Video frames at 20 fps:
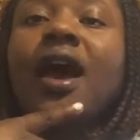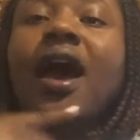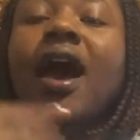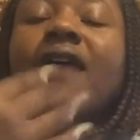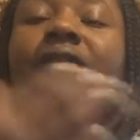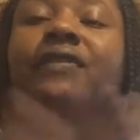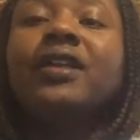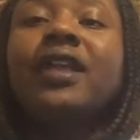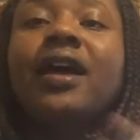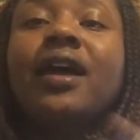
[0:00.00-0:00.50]
I
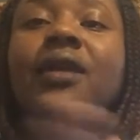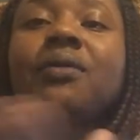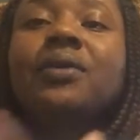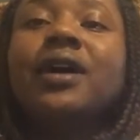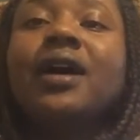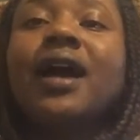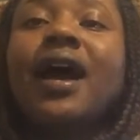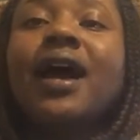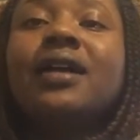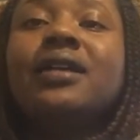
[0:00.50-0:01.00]
feel like
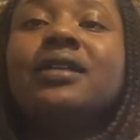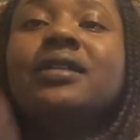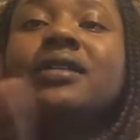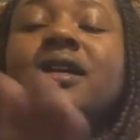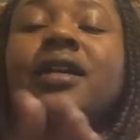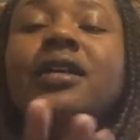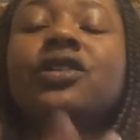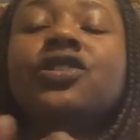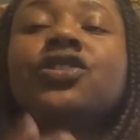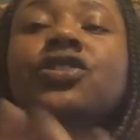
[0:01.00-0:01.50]
what God is
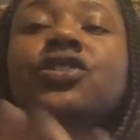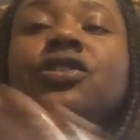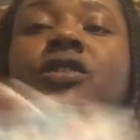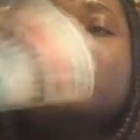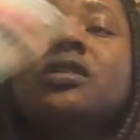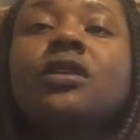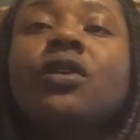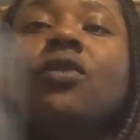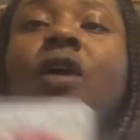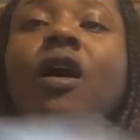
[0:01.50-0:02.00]
saying is you're
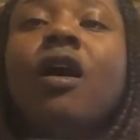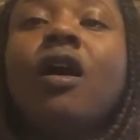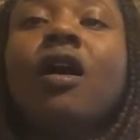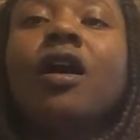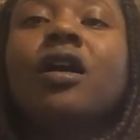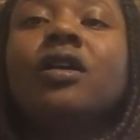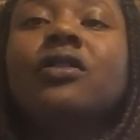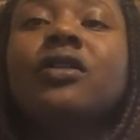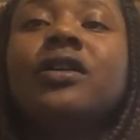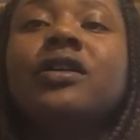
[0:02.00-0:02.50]
so
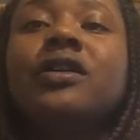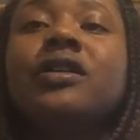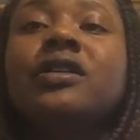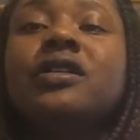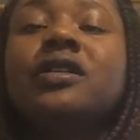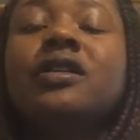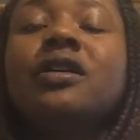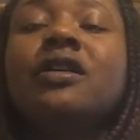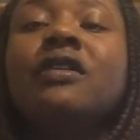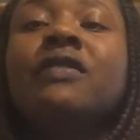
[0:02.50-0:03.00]
hard on
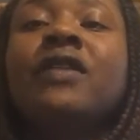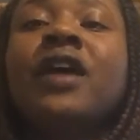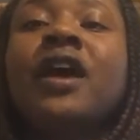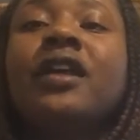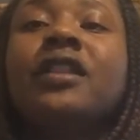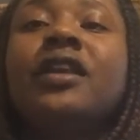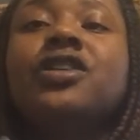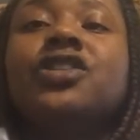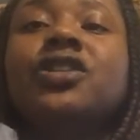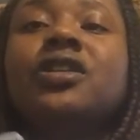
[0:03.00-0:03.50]
yourself
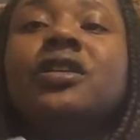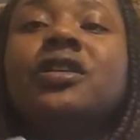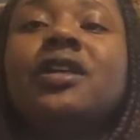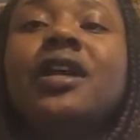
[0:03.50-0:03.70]
that you're